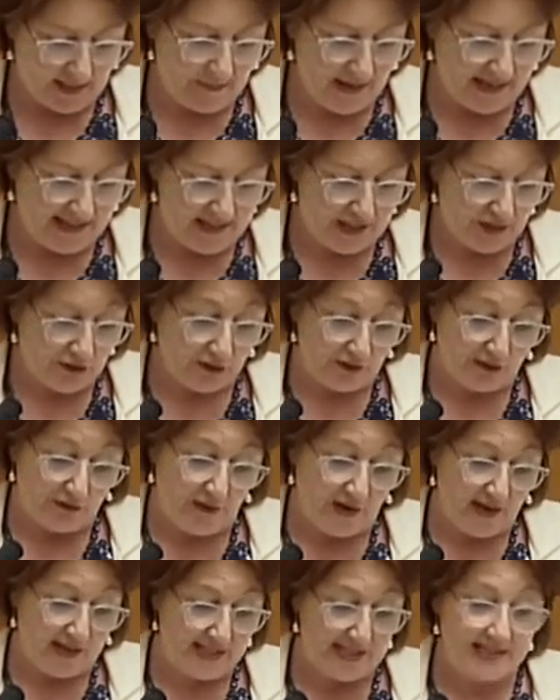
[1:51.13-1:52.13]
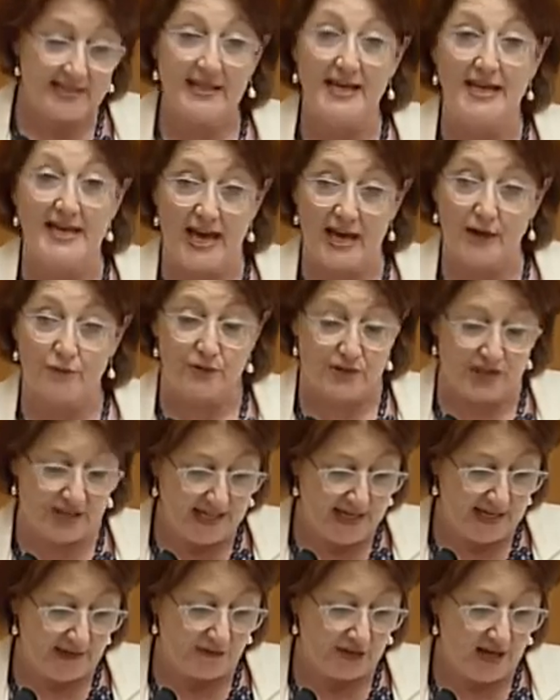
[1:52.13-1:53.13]
based on advice he had
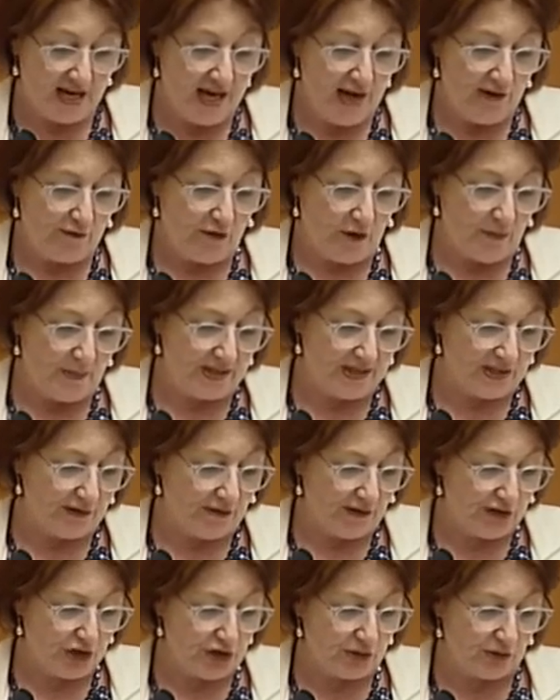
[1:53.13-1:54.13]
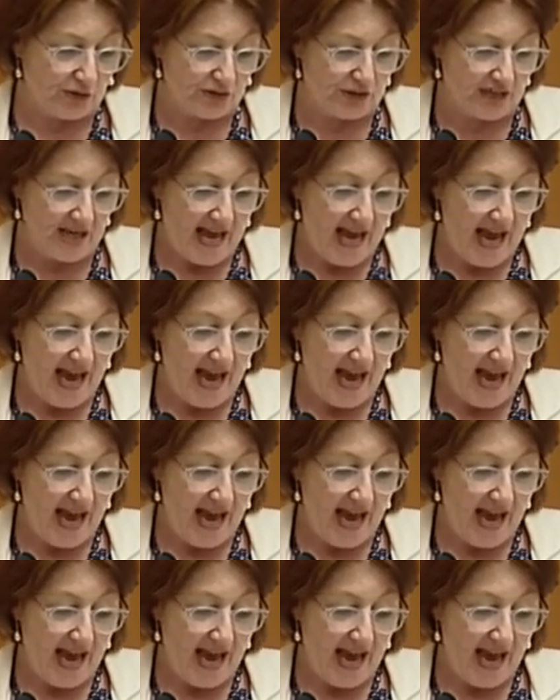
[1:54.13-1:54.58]
received from his officials